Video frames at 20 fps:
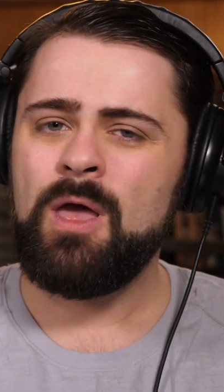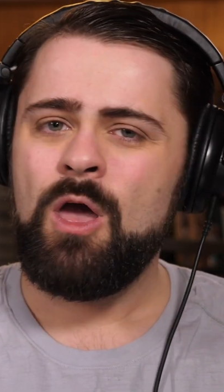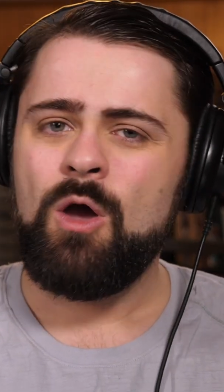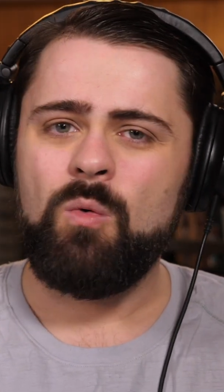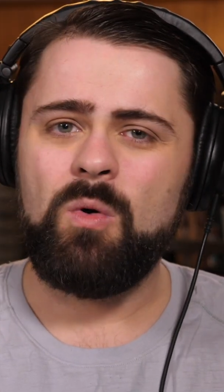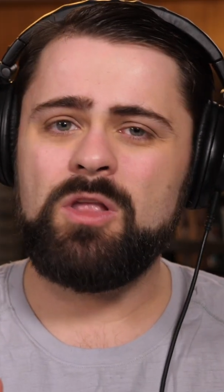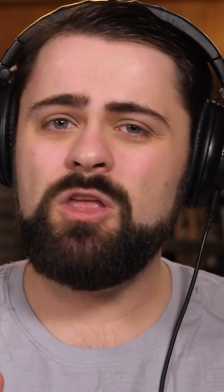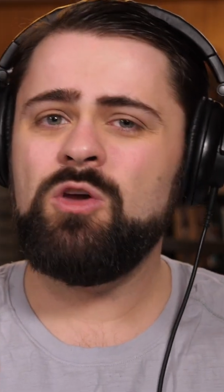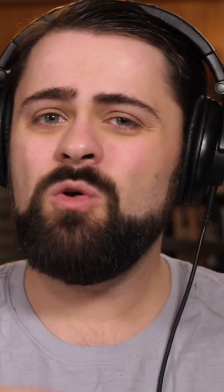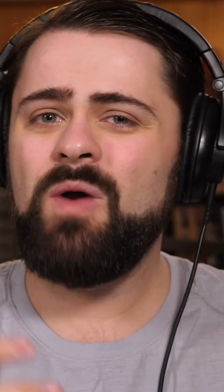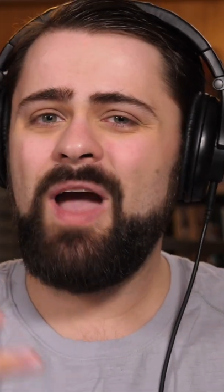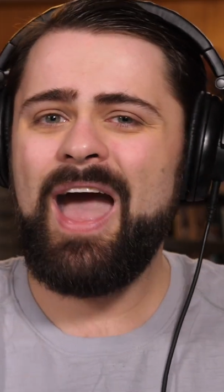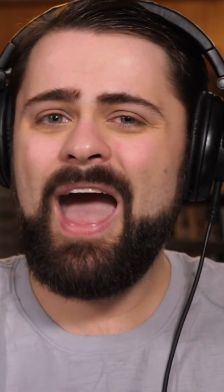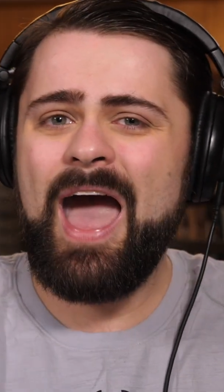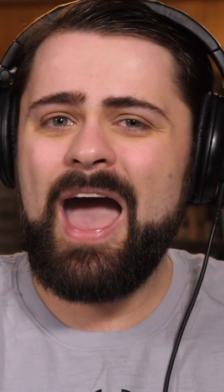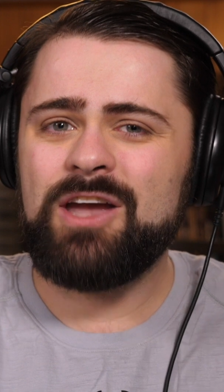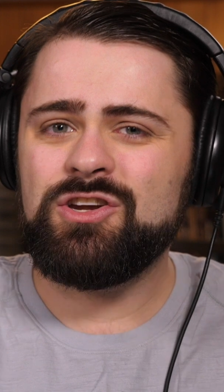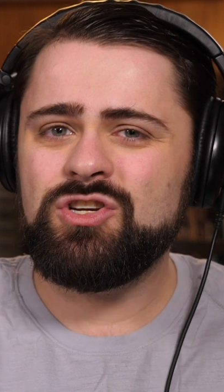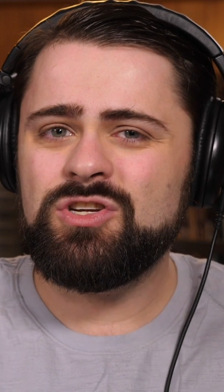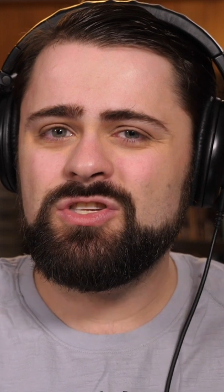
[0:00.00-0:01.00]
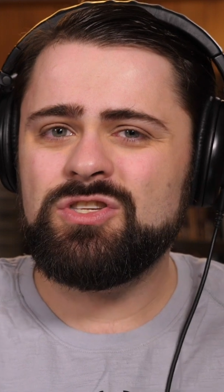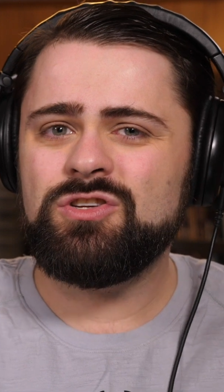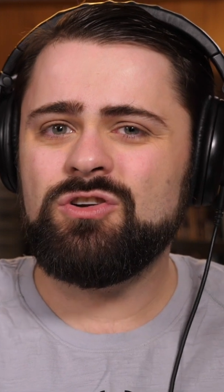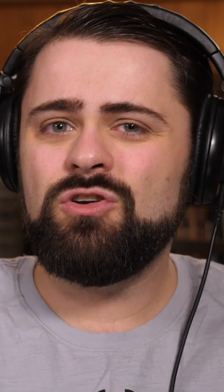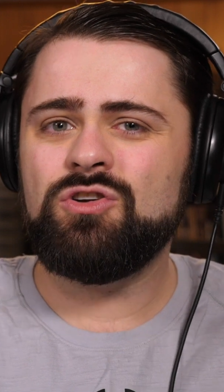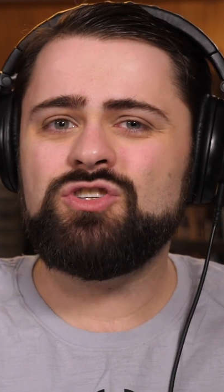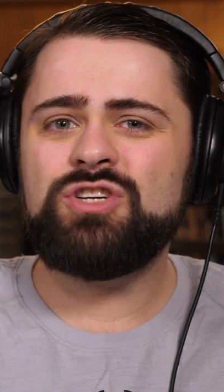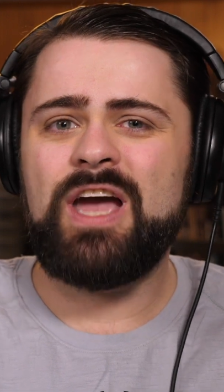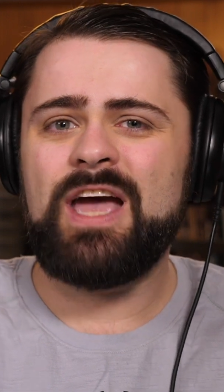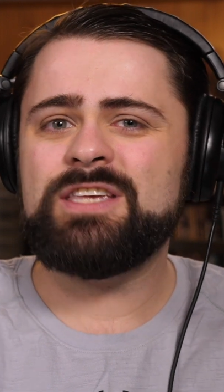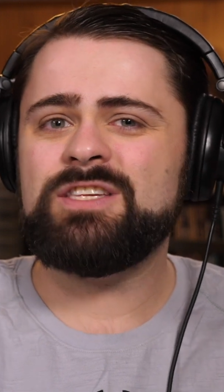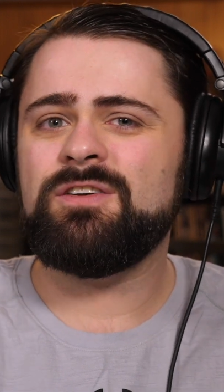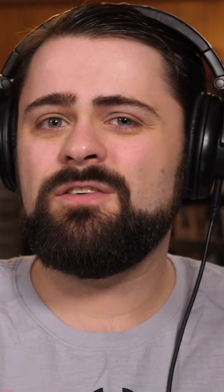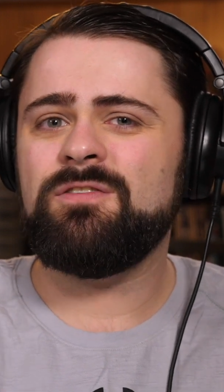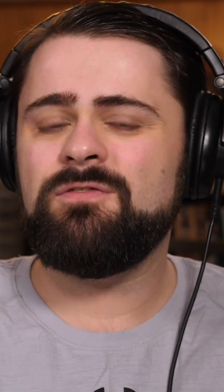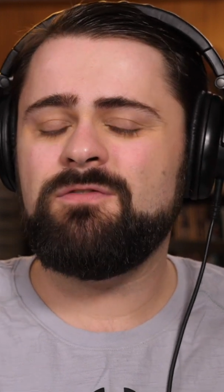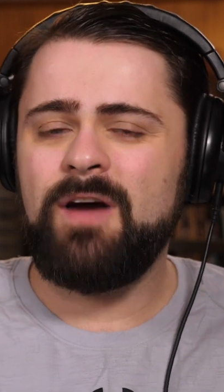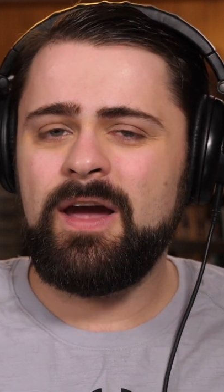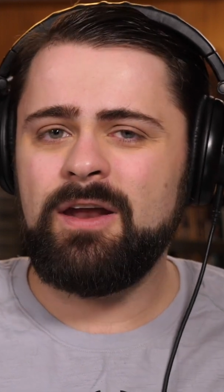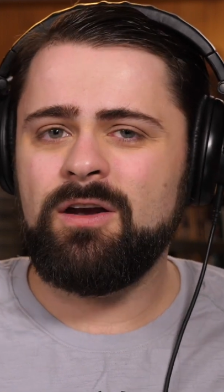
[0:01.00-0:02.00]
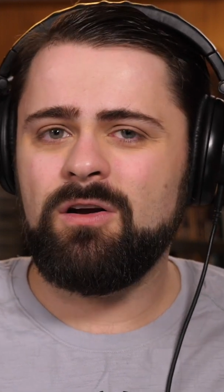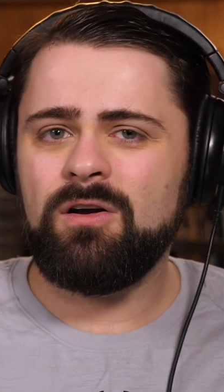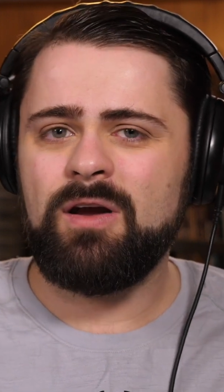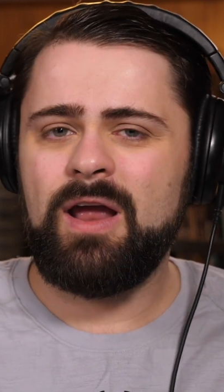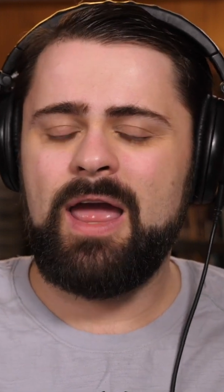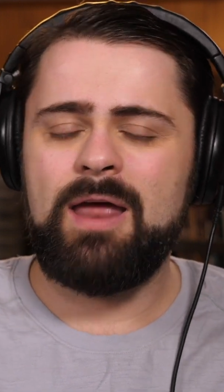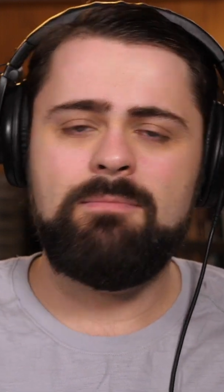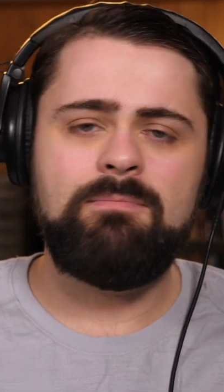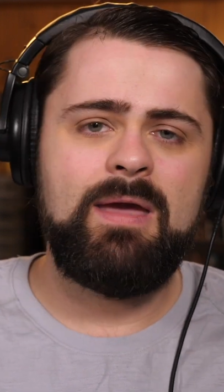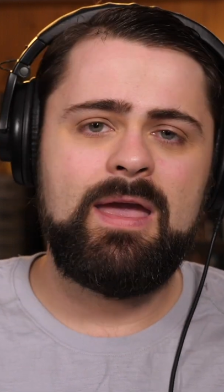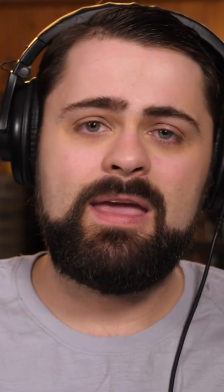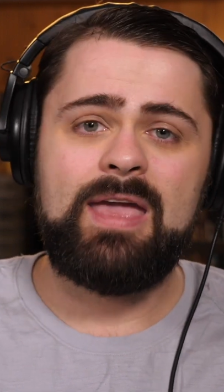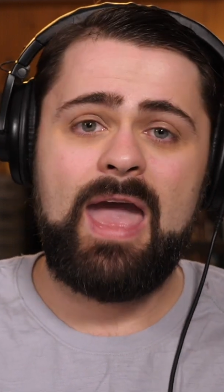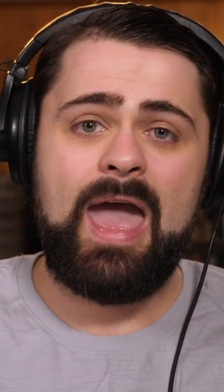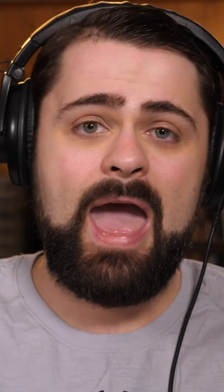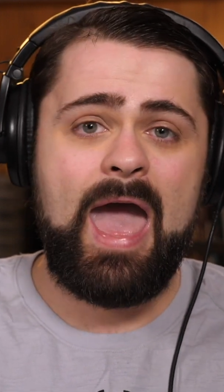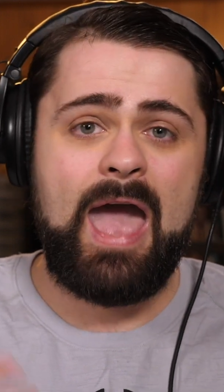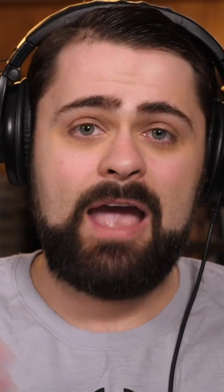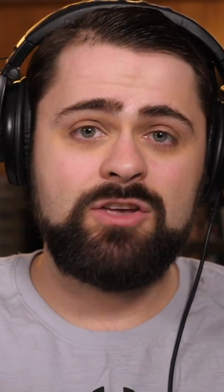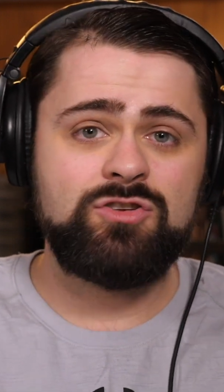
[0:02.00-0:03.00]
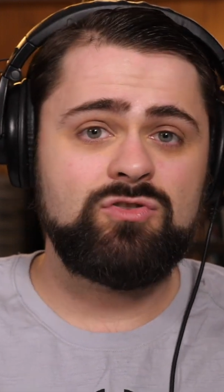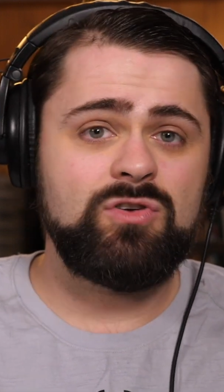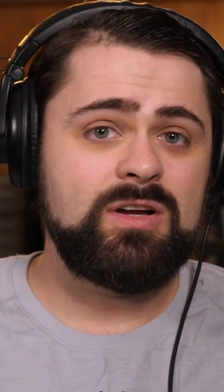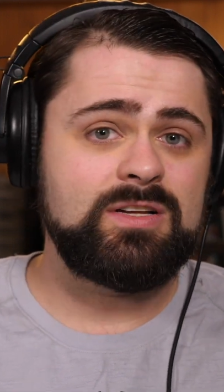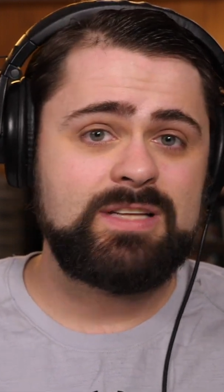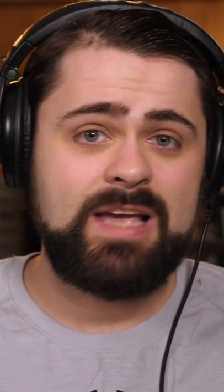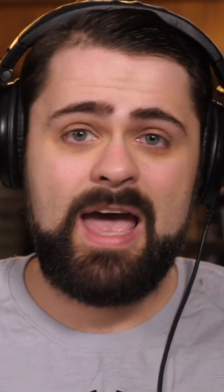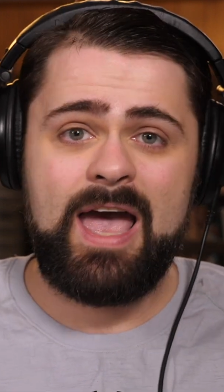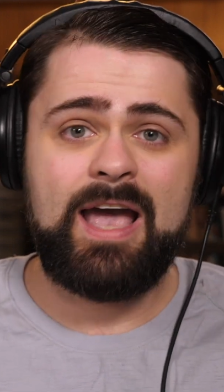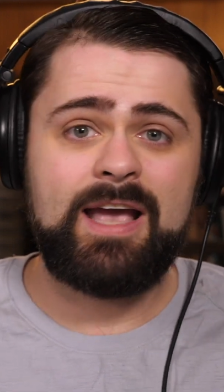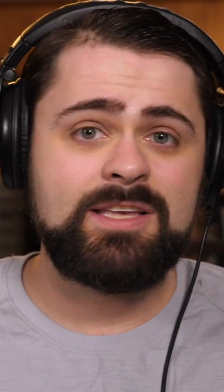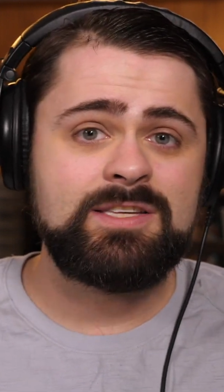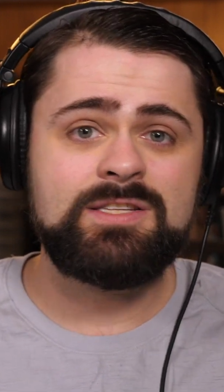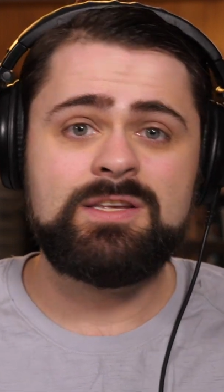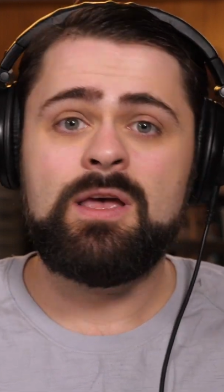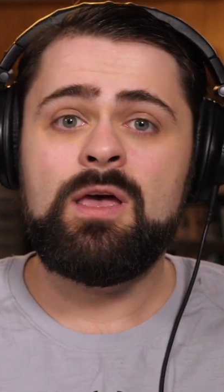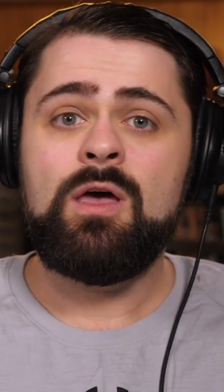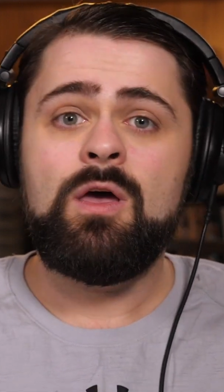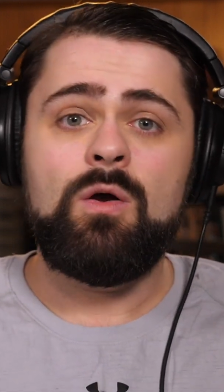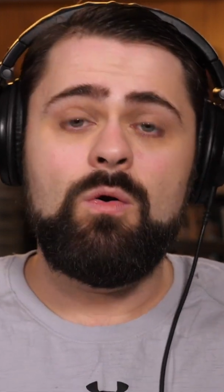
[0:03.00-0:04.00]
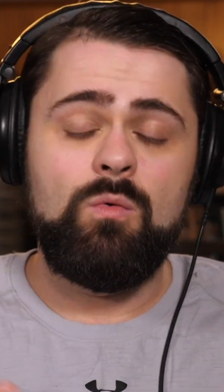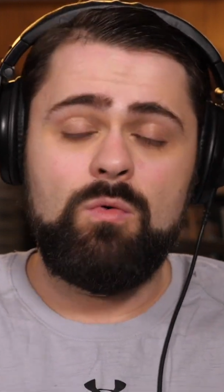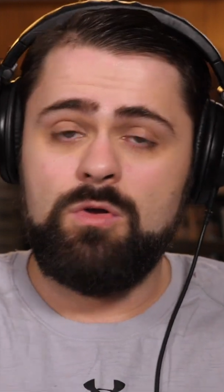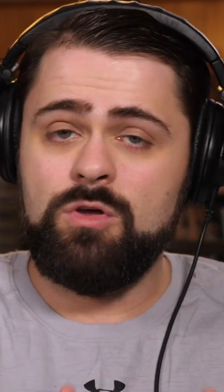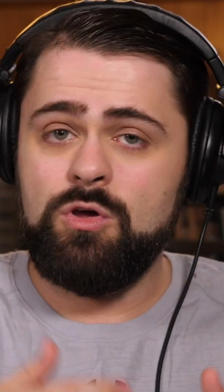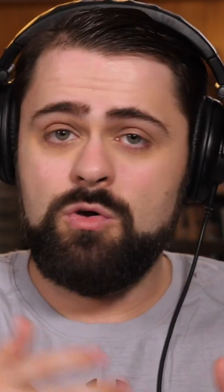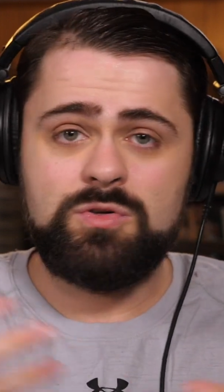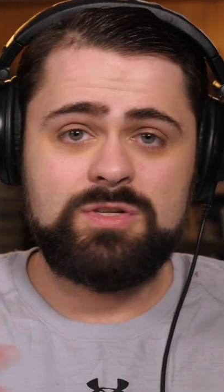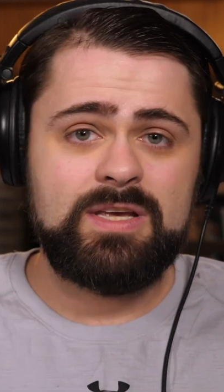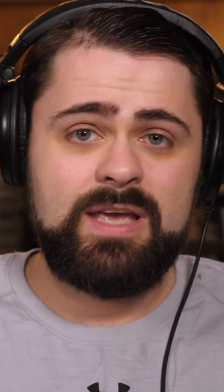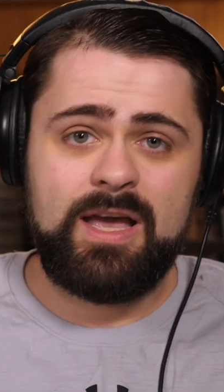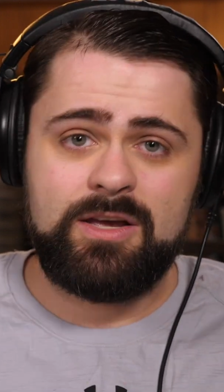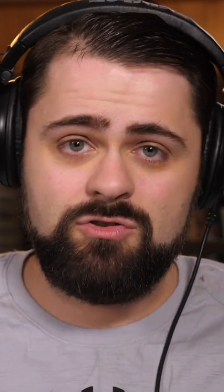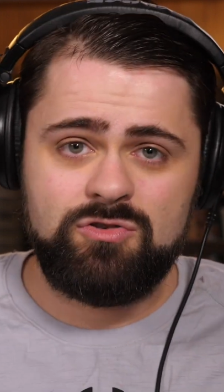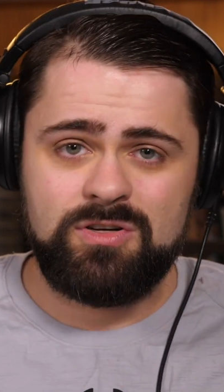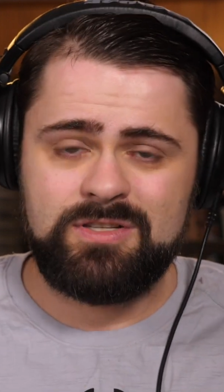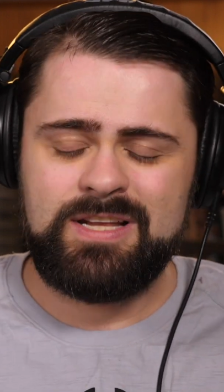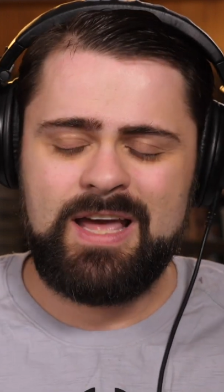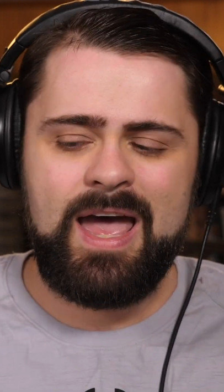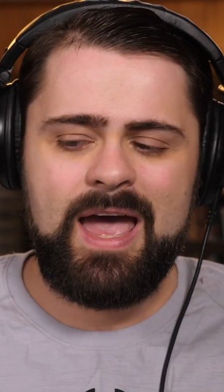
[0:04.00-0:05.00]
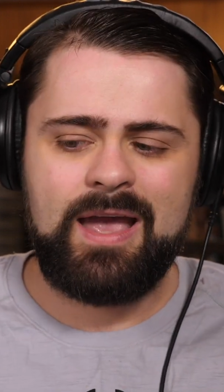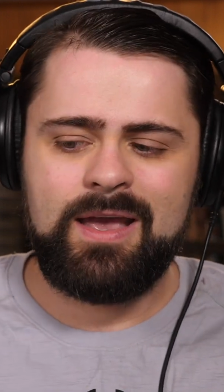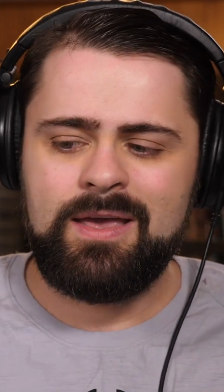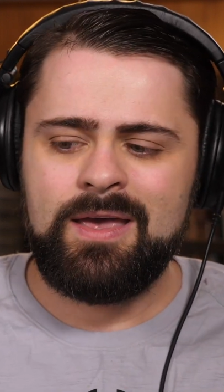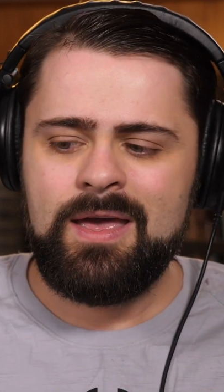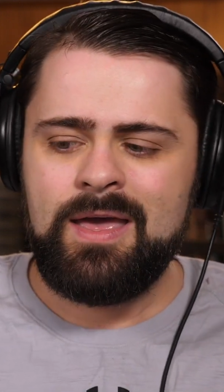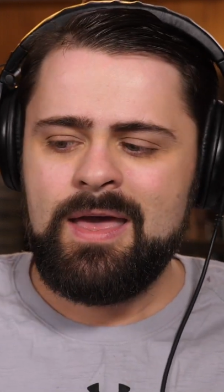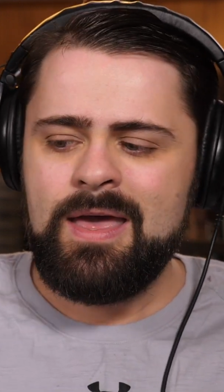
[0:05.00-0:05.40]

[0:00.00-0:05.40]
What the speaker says: When you Action Surge as a fighter and make extra attacks using extra attack,